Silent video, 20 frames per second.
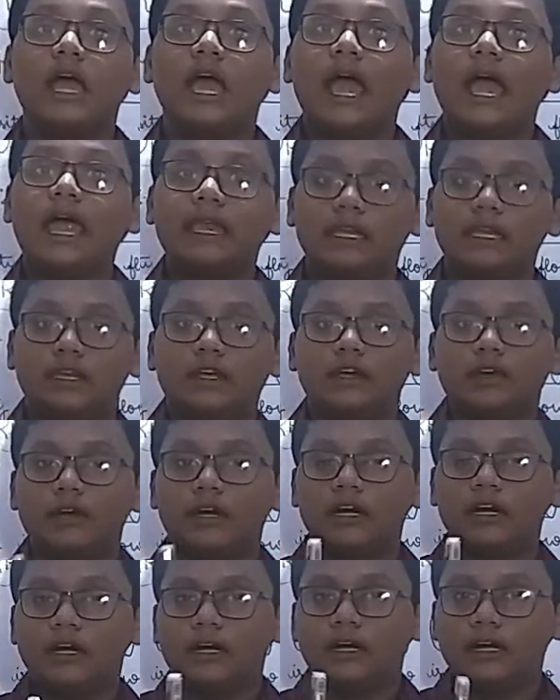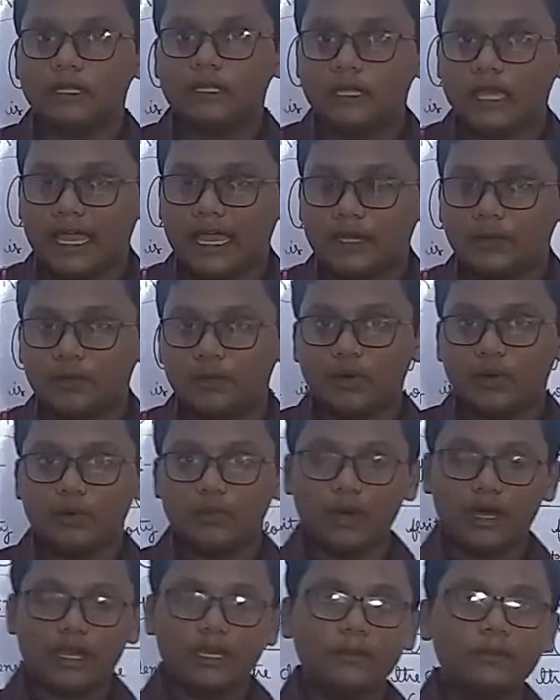And
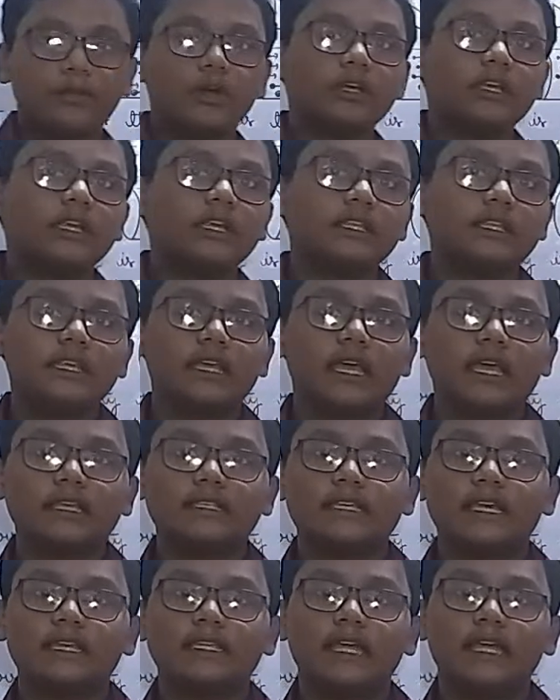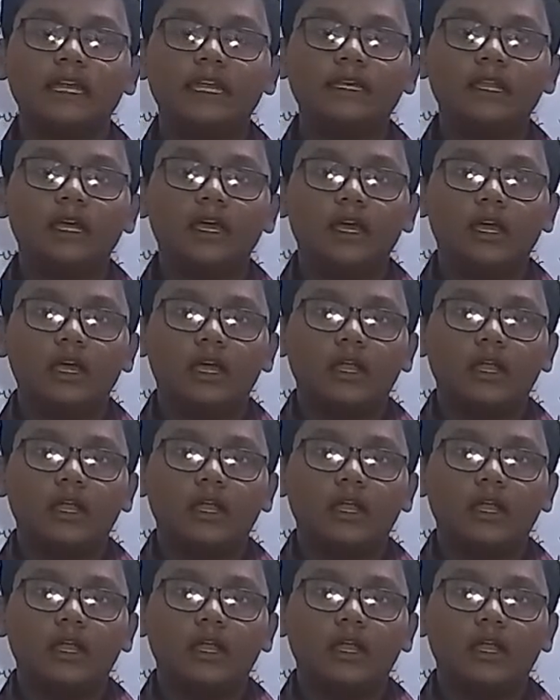one important thing I said, that